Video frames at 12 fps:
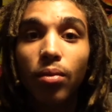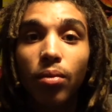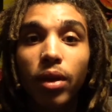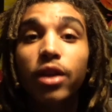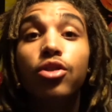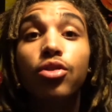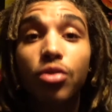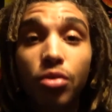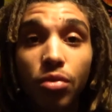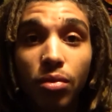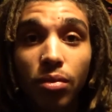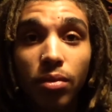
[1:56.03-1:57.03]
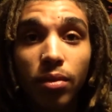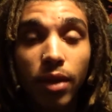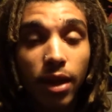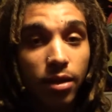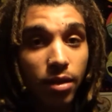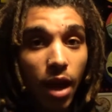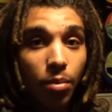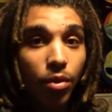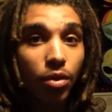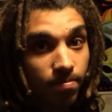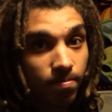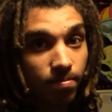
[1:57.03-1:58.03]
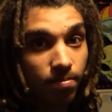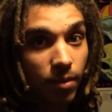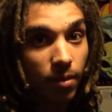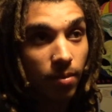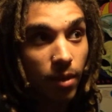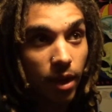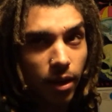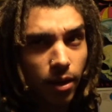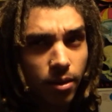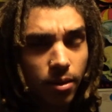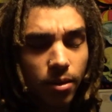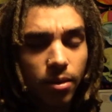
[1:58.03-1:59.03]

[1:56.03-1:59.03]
when it's you that's stopping you, I guess.